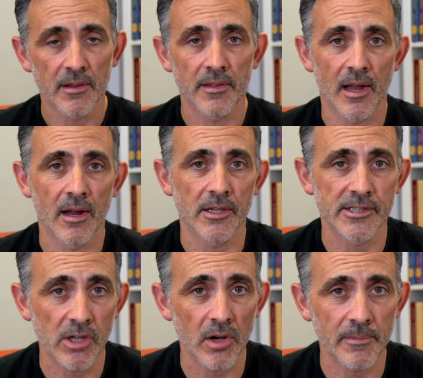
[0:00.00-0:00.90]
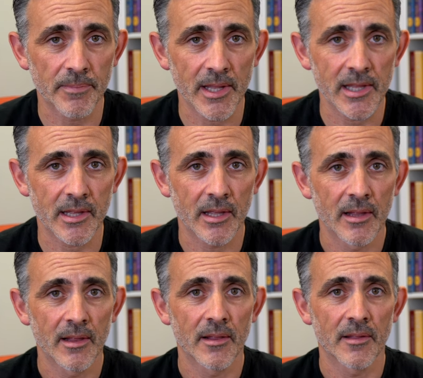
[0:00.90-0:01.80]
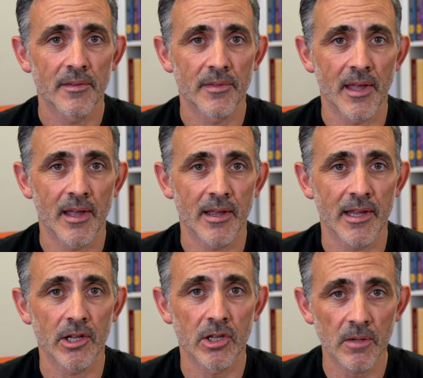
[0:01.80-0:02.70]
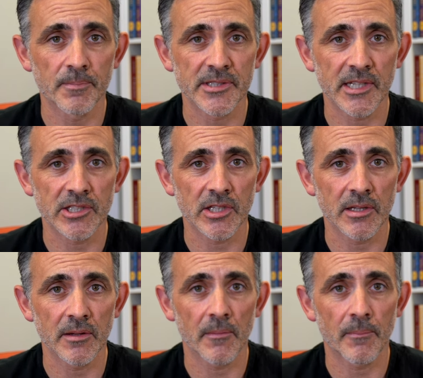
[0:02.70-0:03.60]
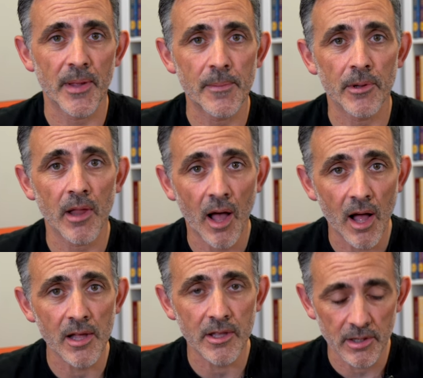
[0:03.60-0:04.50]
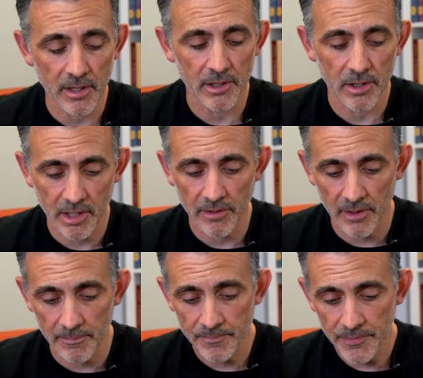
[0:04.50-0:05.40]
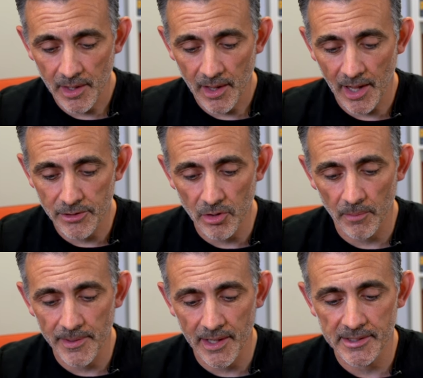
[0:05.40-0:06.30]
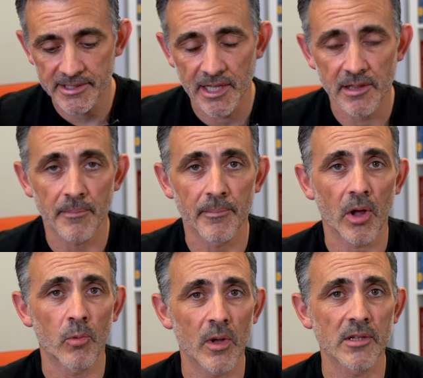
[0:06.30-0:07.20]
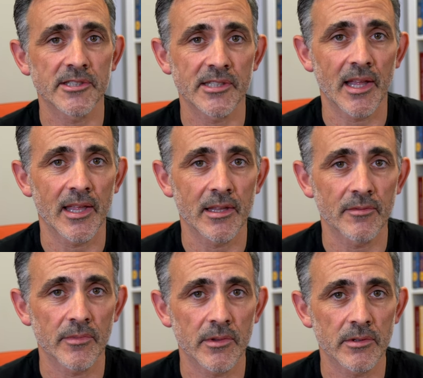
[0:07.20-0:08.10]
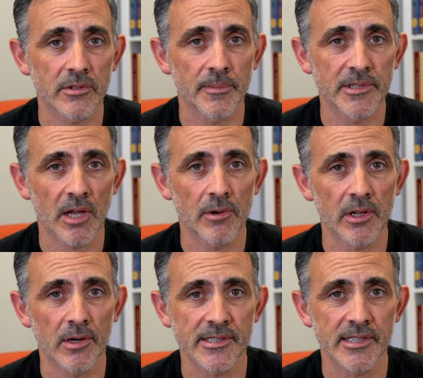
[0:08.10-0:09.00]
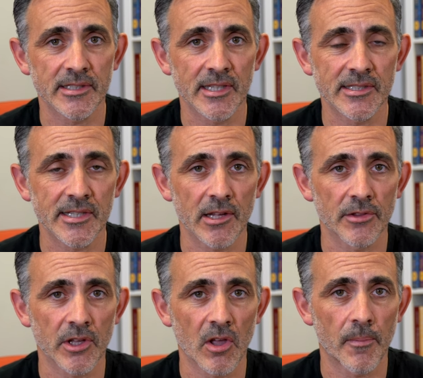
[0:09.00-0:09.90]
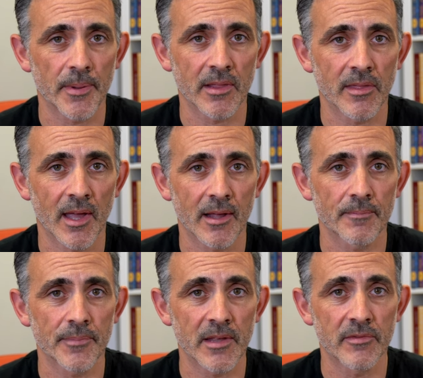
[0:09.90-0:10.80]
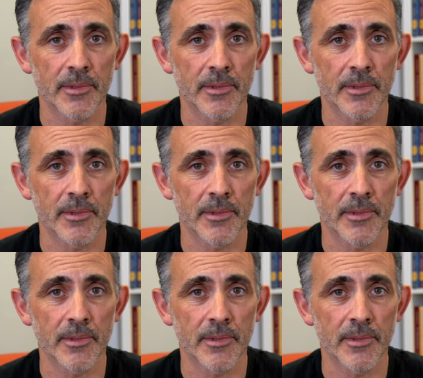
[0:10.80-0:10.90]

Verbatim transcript: they're a solid peak. They're in a good position. People are going to look at them and not be able to see them. But I will say, to be totally honest, it did say on the copy that even